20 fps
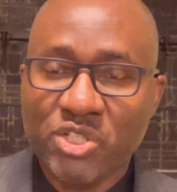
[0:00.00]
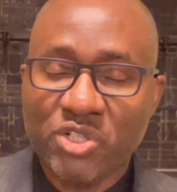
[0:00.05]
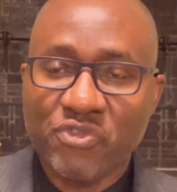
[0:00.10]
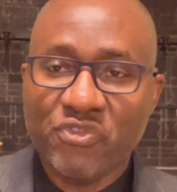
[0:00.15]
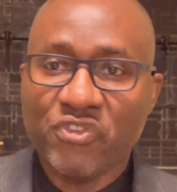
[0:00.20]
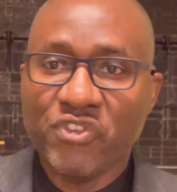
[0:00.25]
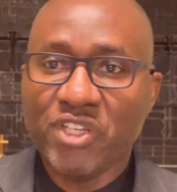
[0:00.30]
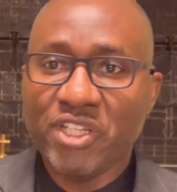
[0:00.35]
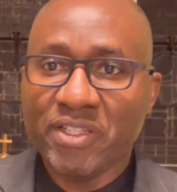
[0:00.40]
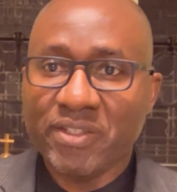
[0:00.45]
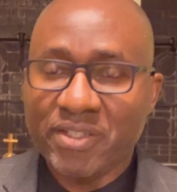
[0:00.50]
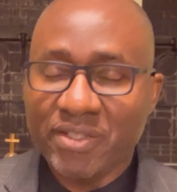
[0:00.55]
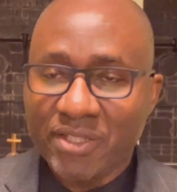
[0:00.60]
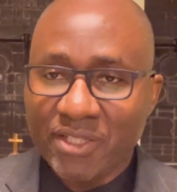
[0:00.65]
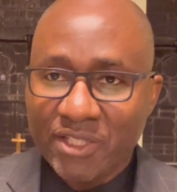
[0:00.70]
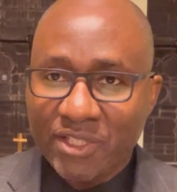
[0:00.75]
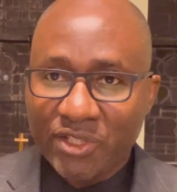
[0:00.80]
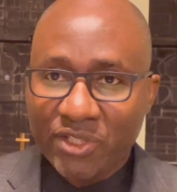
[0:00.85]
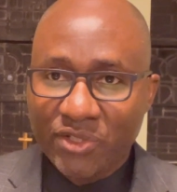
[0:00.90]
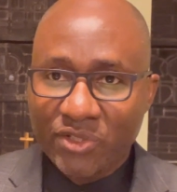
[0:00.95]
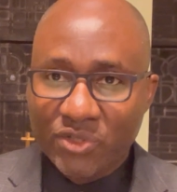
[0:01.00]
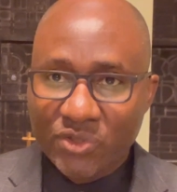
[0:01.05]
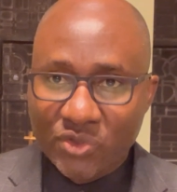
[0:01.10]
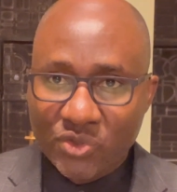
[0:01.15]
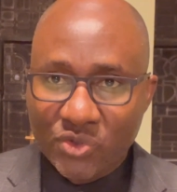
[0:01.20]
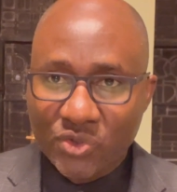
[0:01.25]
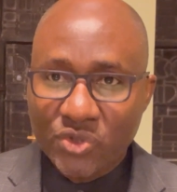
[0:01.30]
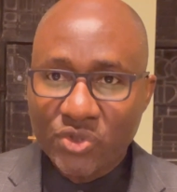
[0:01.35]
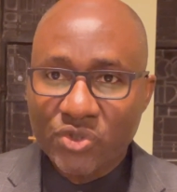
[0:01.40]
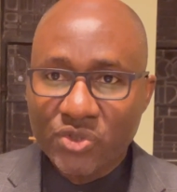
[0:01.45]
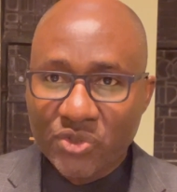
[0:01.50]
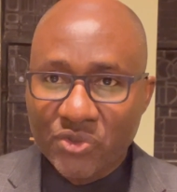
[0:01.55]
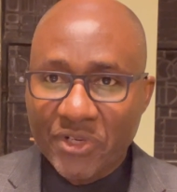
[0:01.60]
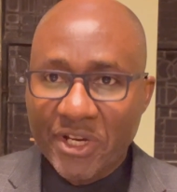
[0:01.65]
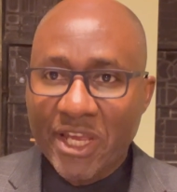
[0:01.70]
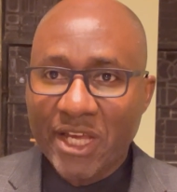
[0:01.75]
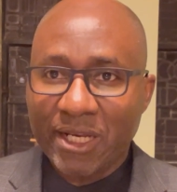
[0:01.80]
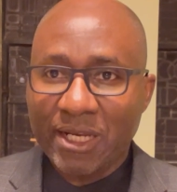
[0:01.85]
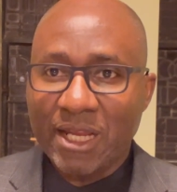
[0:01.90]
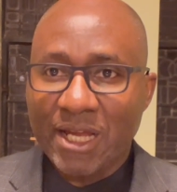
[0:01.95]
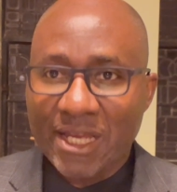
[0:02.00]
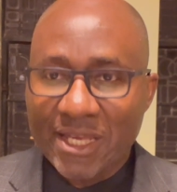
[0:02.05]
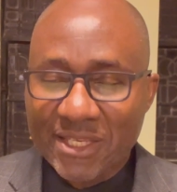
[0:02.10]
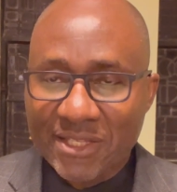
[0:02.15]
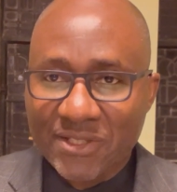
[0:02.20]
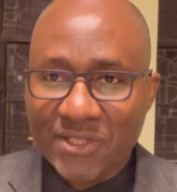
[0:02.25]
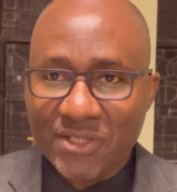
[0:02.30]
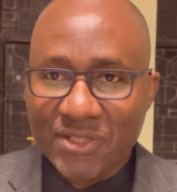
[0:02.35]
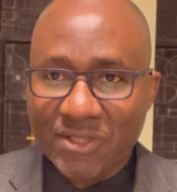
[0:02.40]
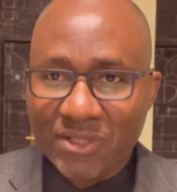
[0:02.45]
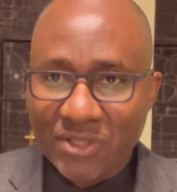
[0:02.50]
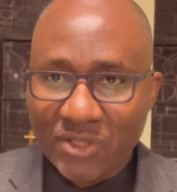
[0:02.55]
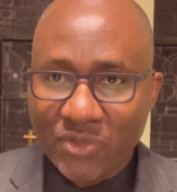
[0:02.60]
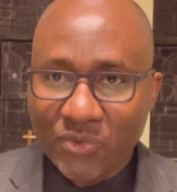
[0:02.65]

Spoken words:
of it to realize